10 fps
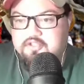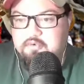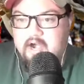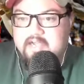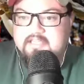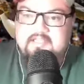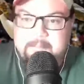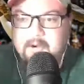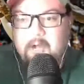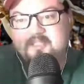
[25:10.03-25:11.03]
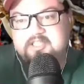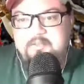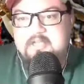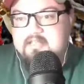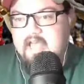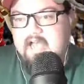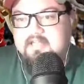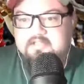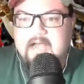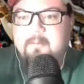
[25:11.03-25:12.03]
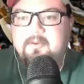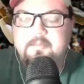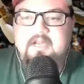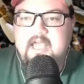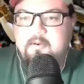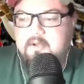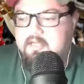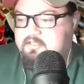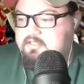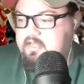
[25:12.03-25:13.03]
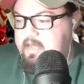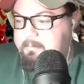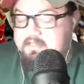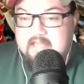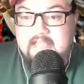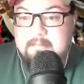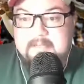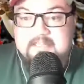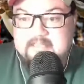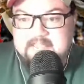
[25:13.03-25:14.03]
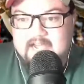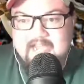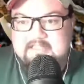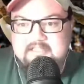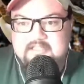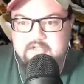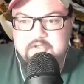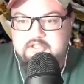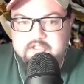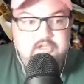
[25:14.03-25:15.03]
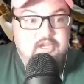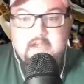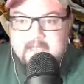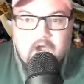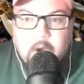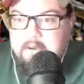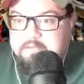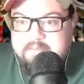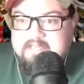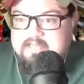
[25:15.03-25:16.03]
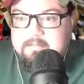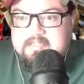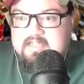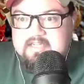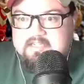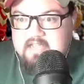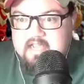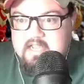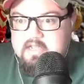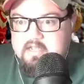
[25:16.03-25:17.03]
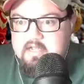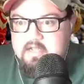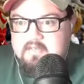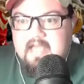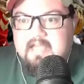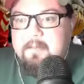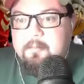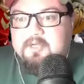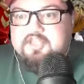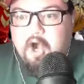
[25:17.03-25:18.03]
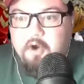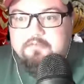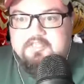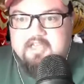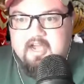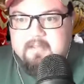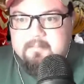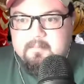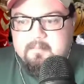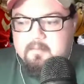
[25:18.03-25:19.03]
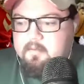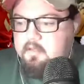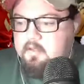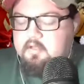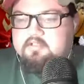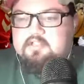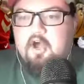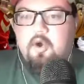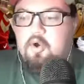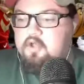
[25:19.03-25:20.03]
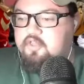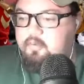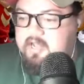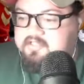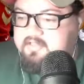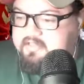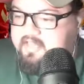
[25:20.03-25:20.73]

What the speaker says: twice. They probably split that, so that would have been 8 wins. But they can beat the Titans in Houston. They almost beat them in Tennessee. That game went to overtime. So the rest of the